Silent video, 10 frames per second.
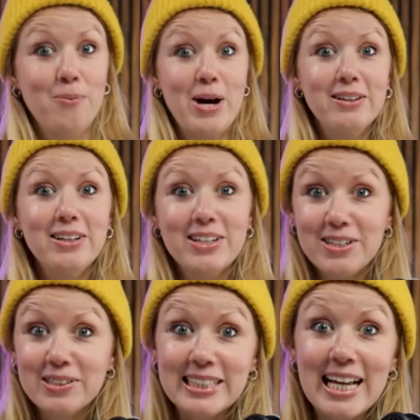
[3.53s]
Well,
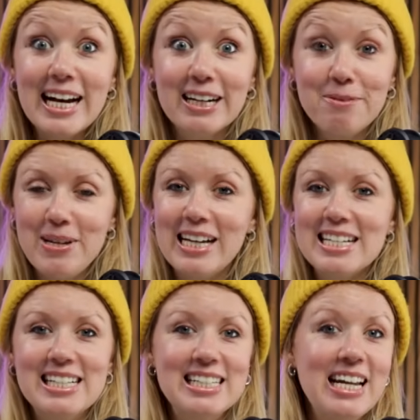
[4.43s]
you're in luck
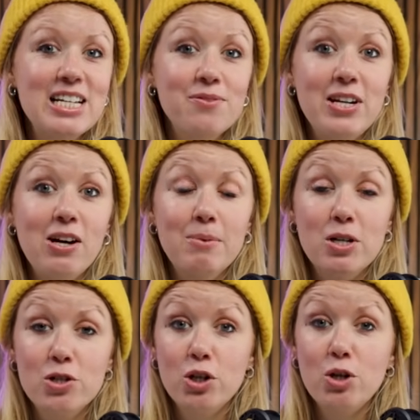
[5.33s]
because in today's video I'm going
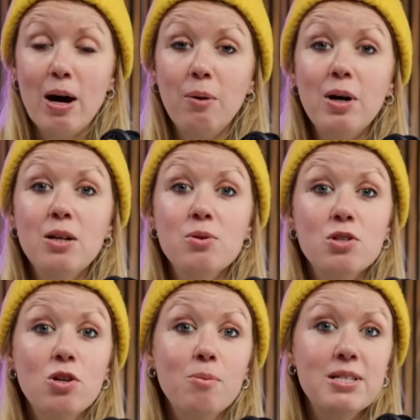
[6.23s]
to show you how I use
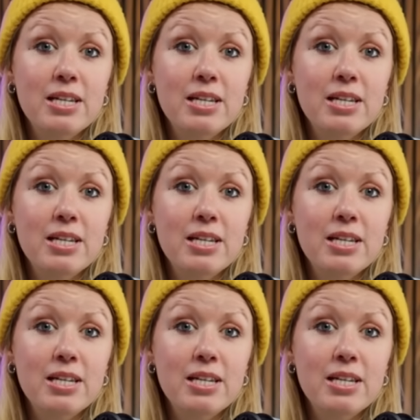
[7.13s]
Adobe's